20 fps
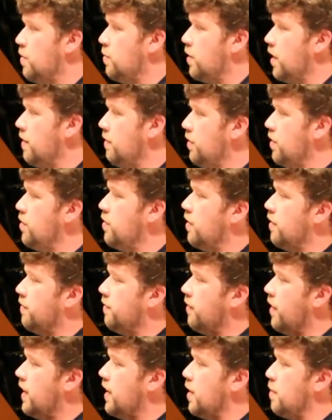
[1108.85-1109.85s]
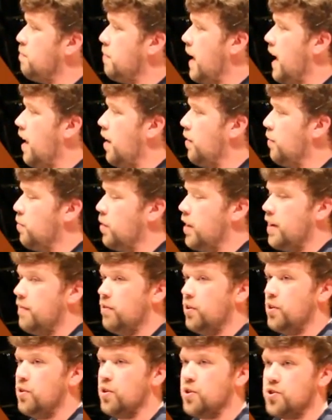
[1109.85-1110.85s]
whatever you are afraid about,
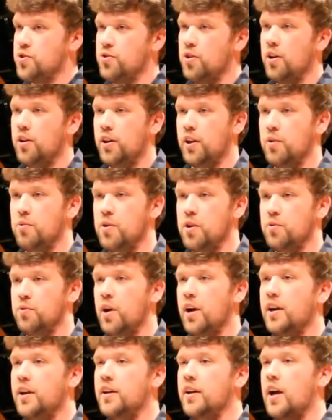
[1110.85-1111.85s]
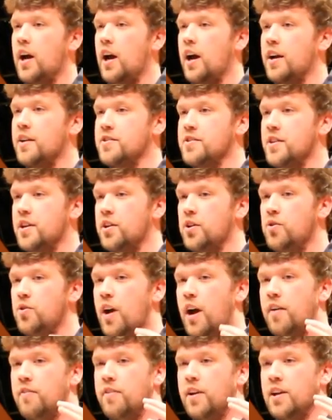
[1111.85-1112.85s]
whatever you are struggling with, recognize that
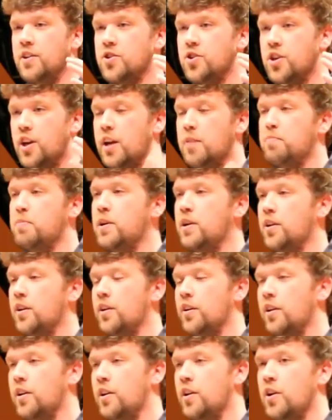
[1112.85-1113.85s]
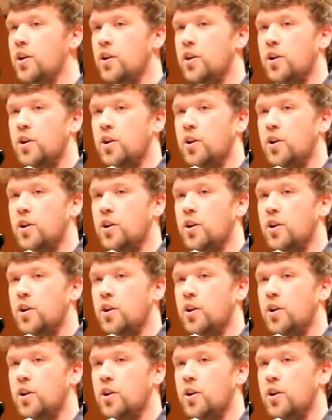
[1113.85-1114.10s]
you have a champion